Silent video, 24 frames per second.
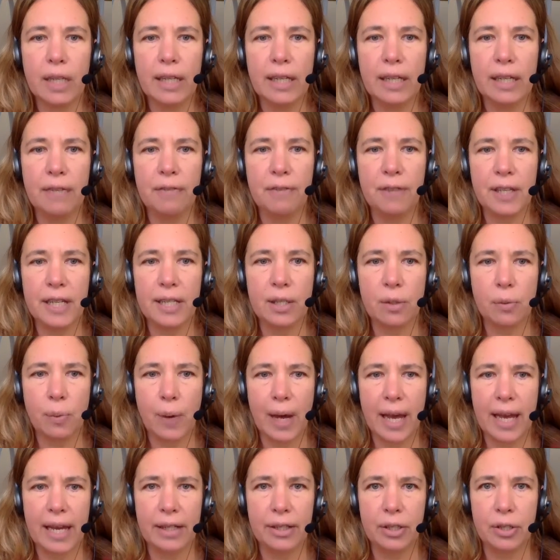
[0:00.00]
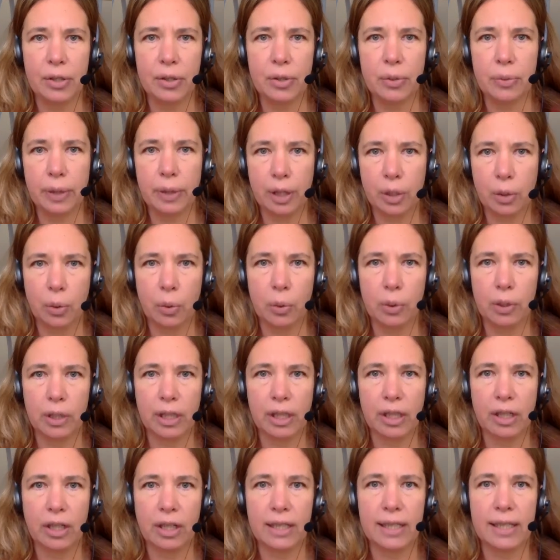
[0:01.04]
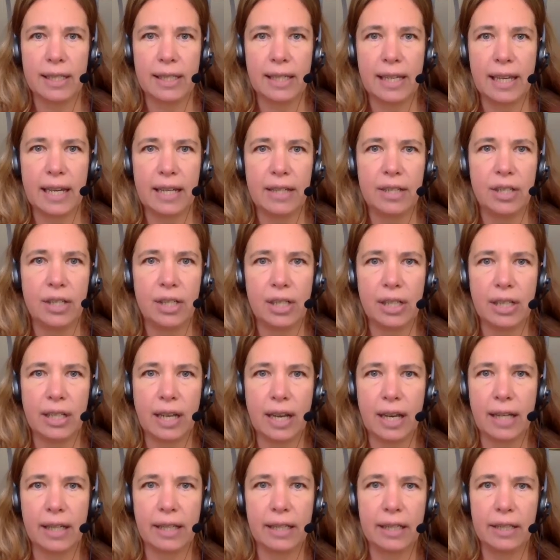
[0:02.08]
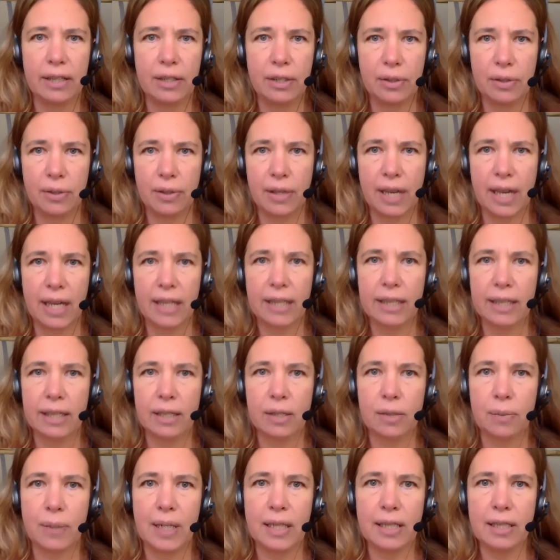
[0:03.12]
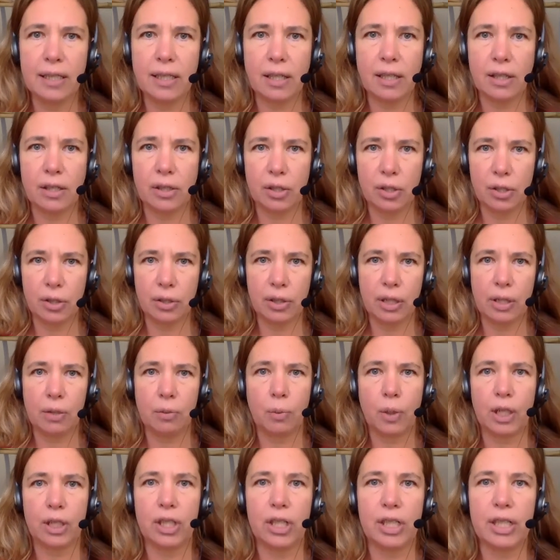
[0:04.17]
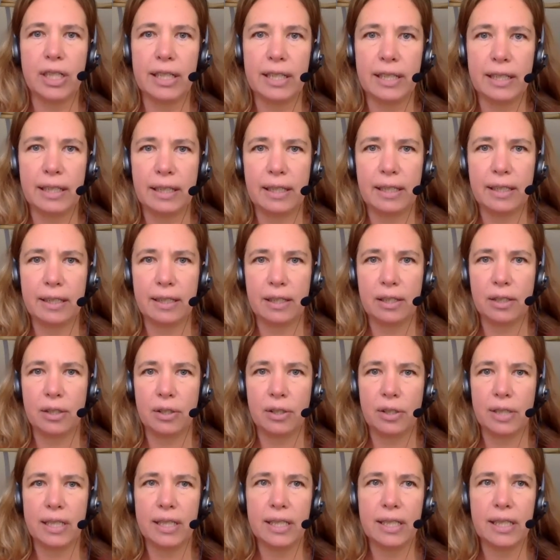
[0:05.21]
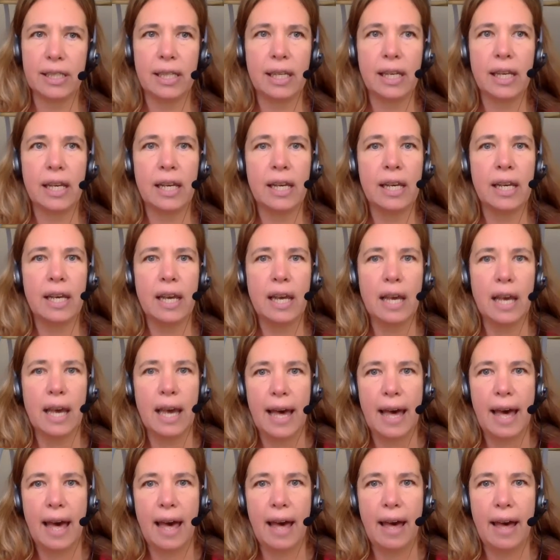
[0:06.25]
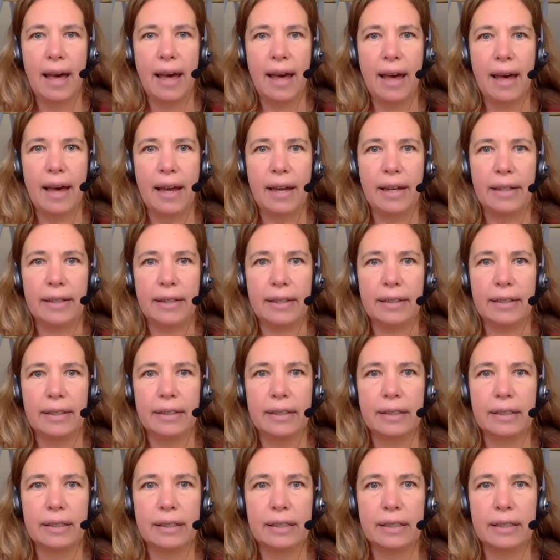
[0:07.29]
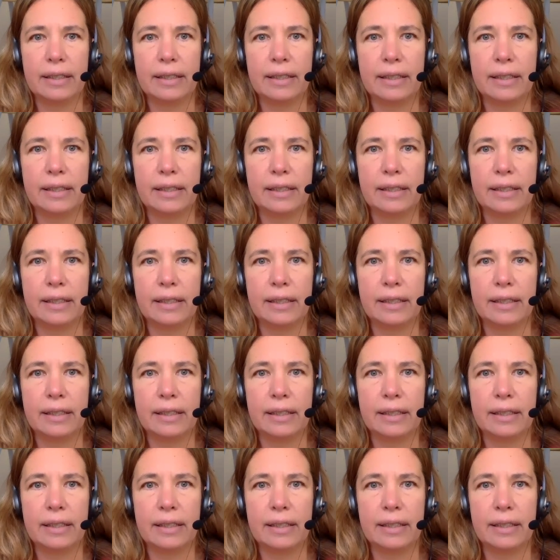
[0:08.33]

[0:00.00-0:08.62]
If there's a way to record the constellation, I can do that as well so that you can watch it and listen to it. And